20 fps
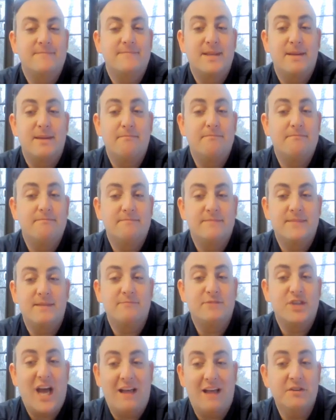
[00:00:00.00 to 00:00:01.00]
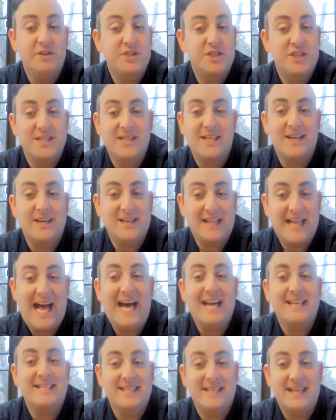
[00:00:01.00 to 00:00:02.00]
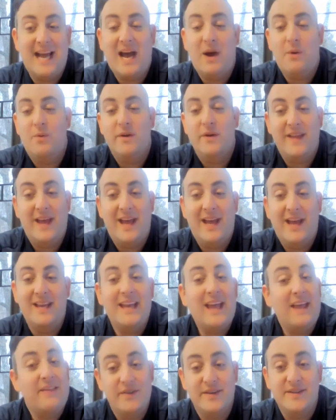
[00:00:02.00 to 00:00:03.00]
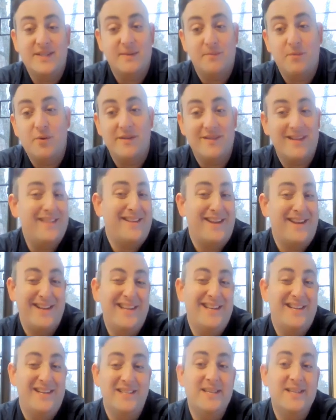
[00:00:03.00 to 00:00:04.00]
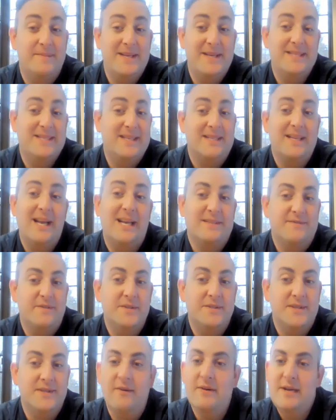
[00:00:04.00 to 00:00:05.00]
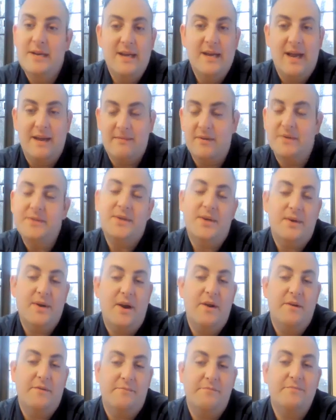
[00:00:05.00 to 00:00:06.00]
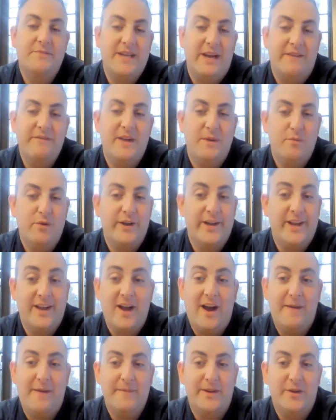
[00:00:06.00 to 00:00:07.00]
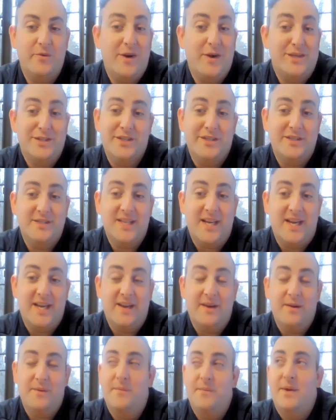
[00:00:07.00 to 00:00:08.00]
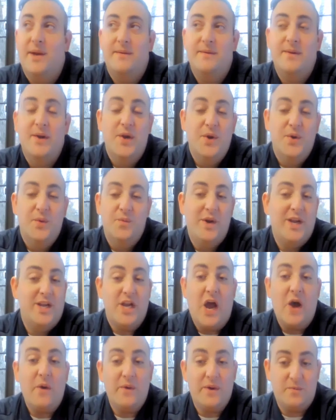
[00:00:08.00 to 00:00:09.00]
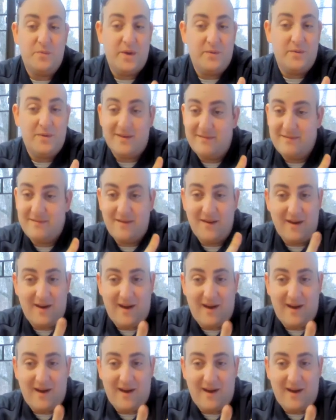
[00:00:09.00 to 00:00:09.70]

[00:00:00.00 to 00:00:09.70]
some challenges in a class, and how will they get the support that they need to be successful. So I think those are definitely pretty common questions. We know, and we would,